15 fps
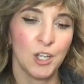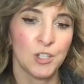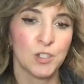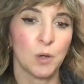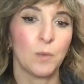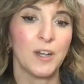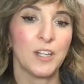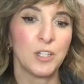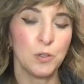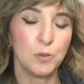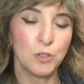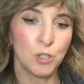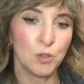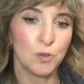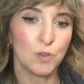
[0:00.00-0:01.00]
So when
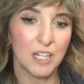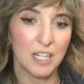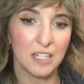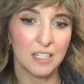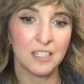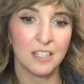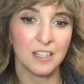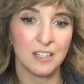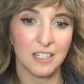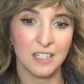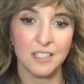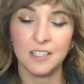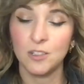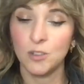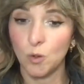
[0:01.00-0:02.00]
you tune in to
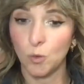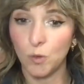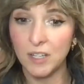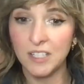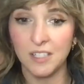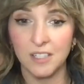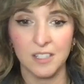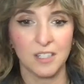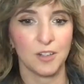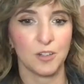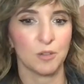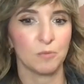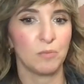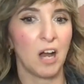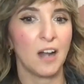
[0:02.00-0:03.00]
these noises that
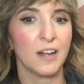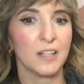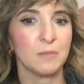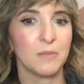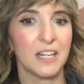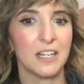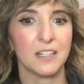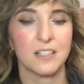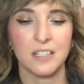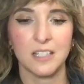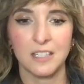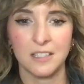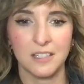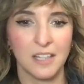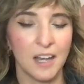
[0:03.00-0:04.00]
your body makes,
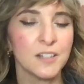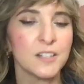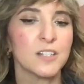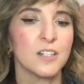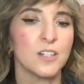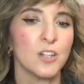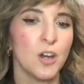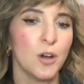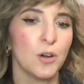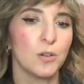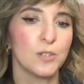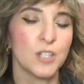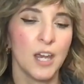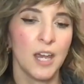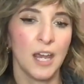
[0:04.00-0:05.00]
these yes and
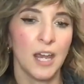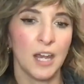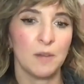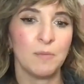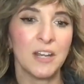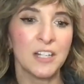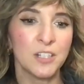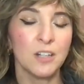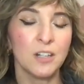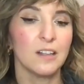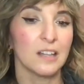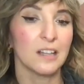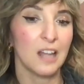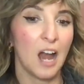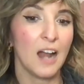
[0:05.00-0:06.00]
no's, it makes it a
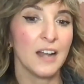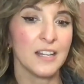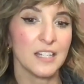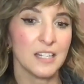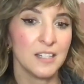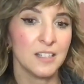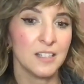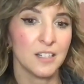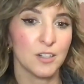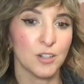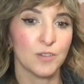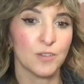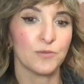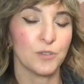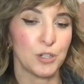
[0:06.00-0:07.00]
lot
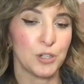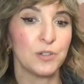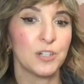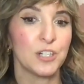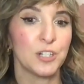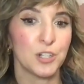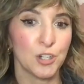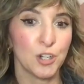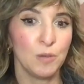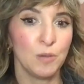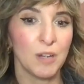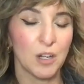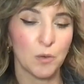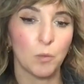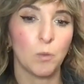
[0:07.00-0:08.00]
easier for you to
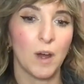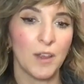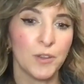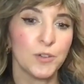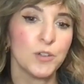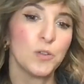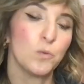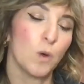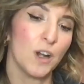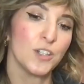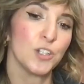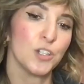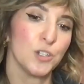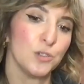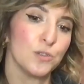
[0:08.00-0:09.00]
determine whether you
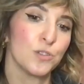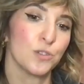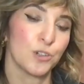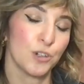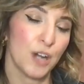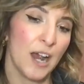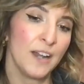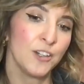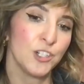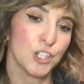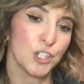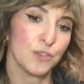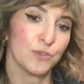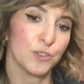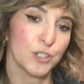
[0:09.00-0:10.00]
want to use your
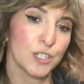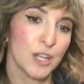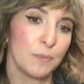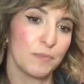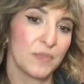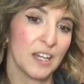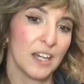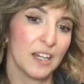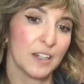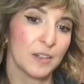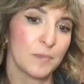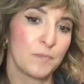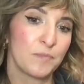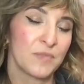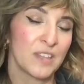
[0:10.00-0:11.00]
energy for something.